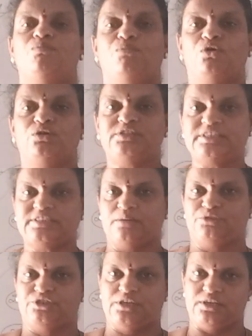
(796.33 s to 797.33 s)
both the
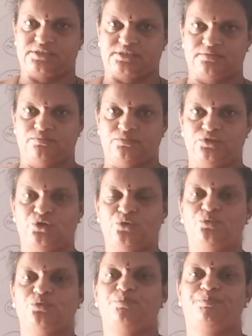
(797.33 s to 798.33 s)
subshells,
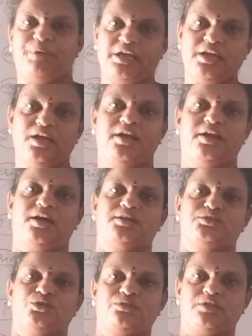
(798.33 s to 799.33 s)
2p and
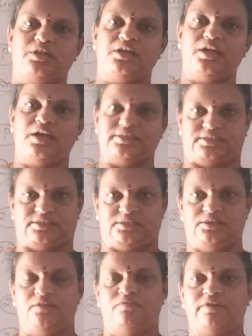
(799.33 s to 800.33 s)
also
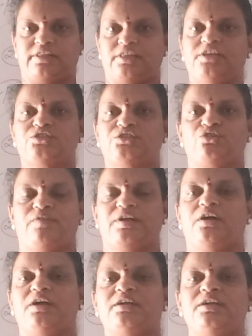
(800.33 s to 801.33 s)
3s. For these two we
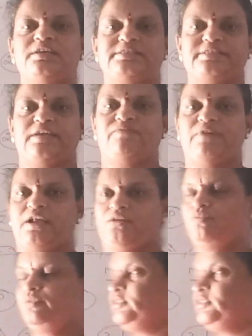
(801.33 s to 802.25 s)
got same value.